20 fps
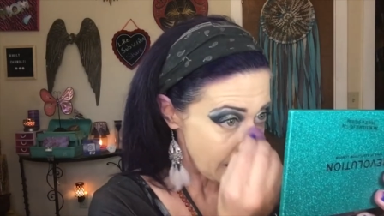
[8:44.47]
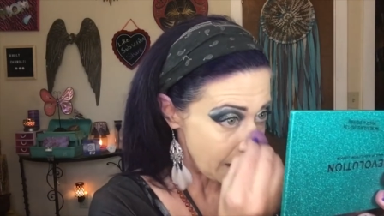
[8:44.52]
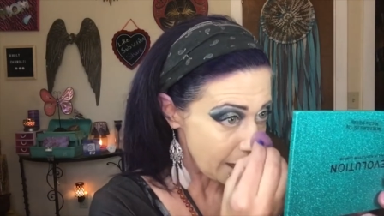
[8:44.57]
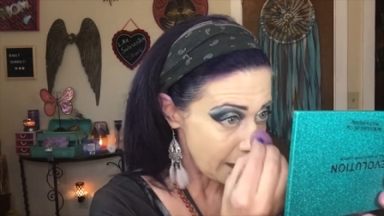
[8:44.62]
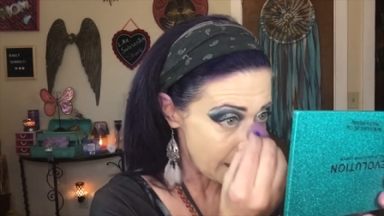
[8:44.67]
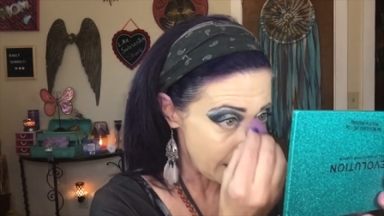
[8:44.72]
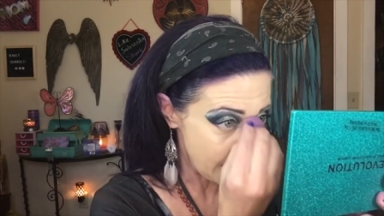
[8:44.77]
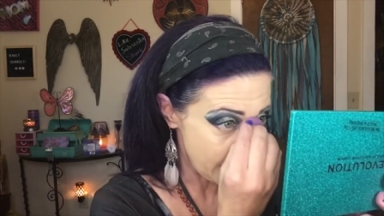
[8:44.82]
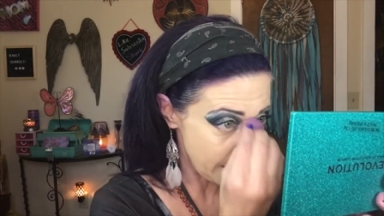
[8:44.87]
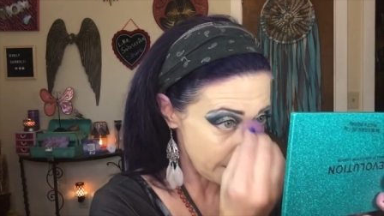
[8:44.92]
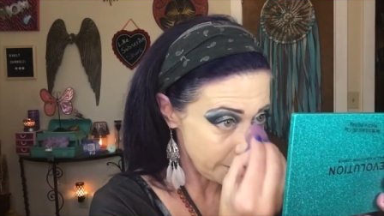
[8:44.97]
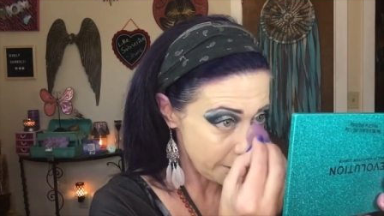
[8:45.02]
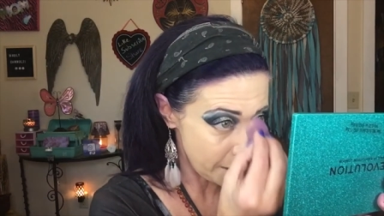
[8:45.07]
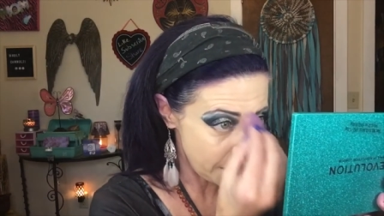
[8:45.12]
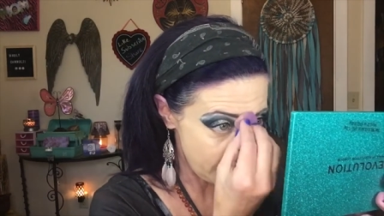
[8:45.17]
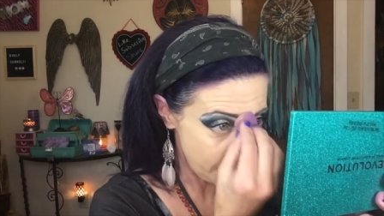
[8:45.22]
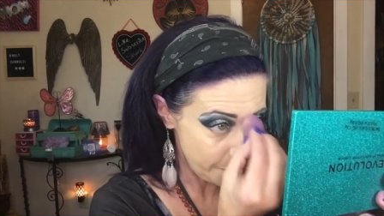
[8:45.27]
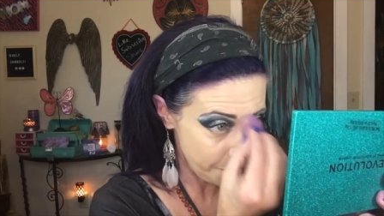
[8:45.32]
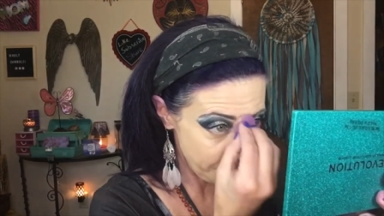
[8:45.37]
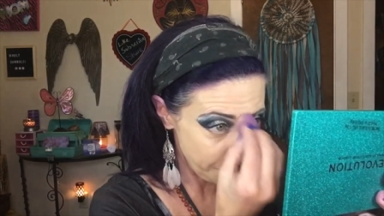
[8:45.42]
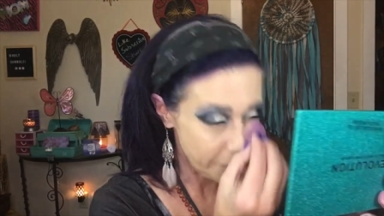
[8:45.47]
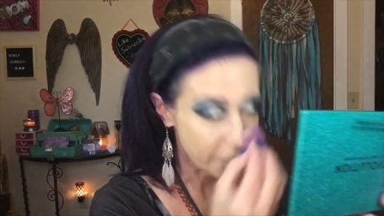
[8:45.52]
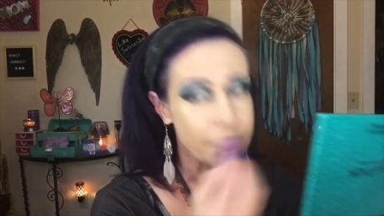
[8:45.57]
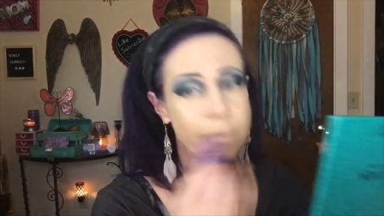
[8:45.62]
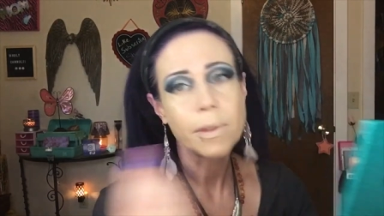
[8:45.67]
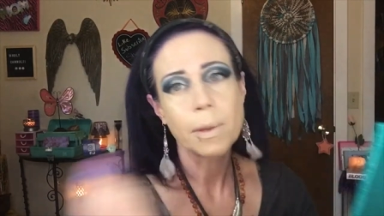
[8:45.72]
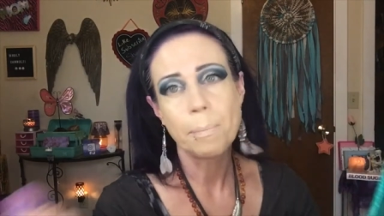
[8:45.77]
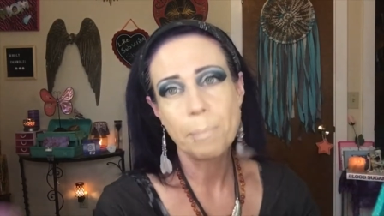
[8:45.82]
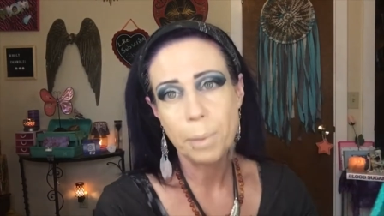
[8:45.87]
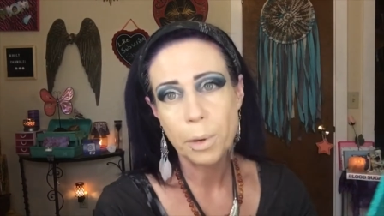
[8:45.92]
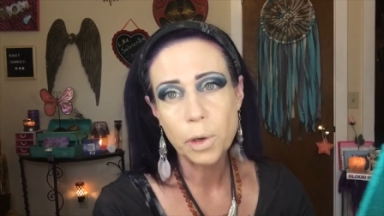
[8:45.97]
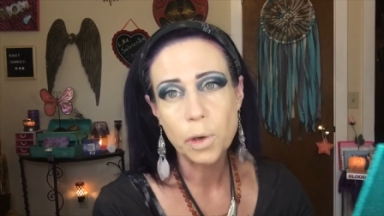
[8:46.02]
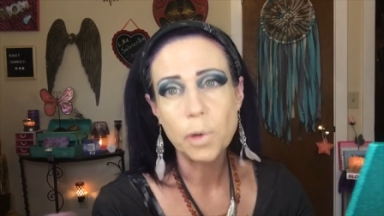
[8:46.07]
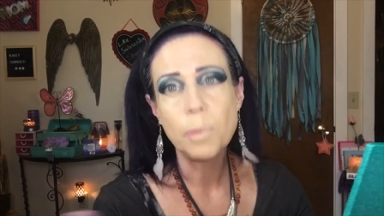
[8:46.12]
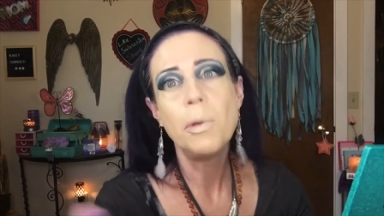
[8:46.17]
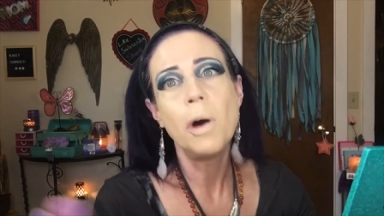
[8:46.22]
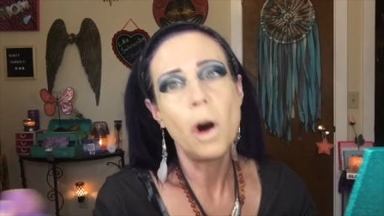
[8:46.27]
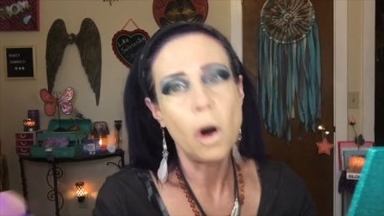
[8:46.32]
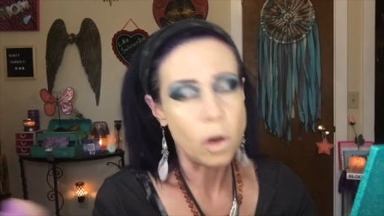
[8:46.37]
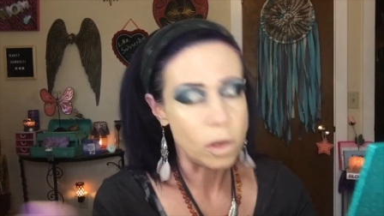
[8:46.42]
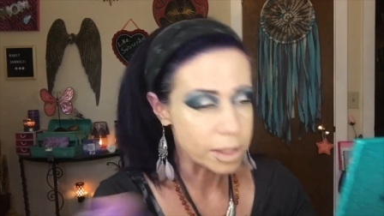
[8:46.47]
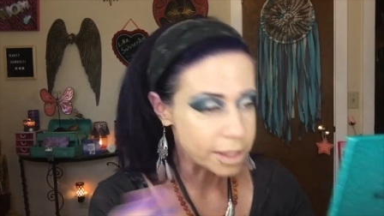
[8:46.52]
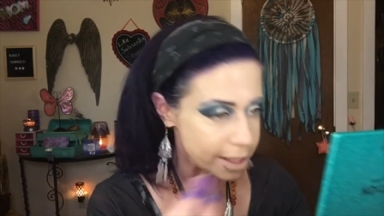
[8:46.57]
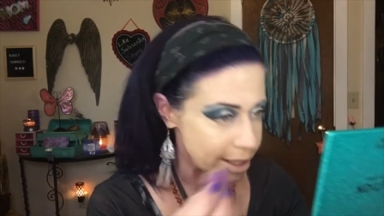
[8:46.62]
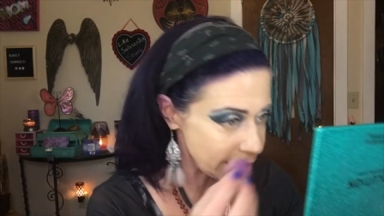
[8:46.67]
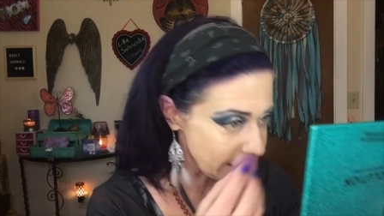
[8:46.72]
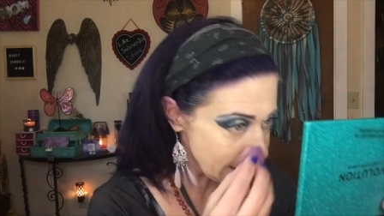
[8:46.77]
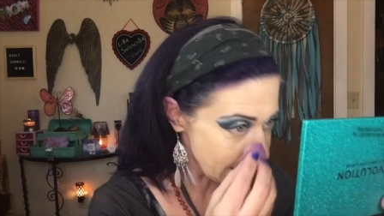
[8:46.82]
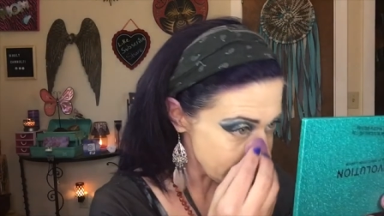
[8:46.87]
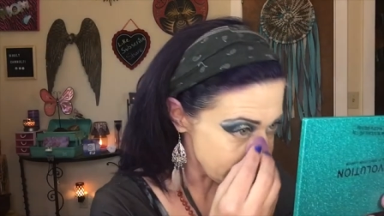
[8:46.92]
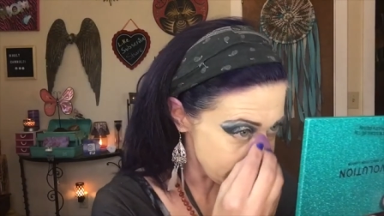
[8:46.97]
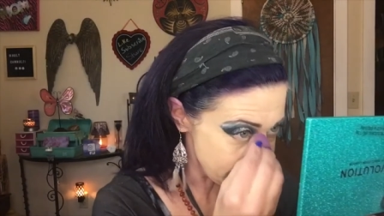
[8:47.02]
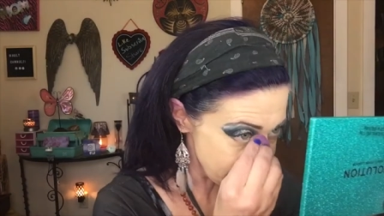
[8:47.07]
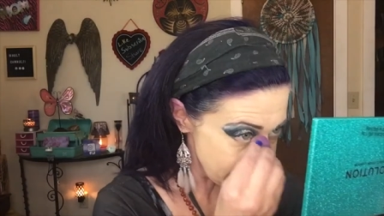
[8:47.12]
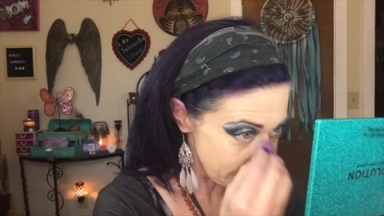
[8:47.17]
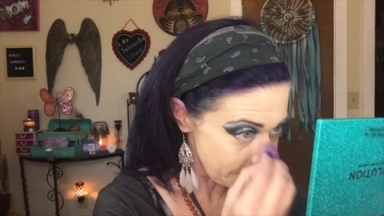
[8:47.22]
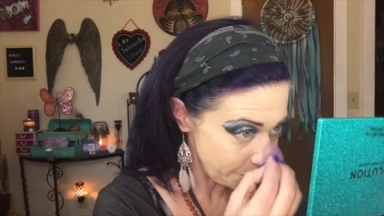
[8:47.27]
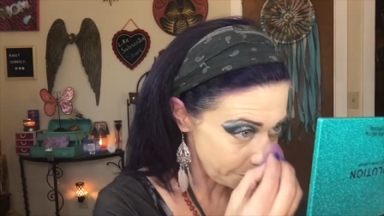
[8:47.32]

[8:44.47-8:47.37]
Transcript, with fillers: And um, boom, Ulta gets it.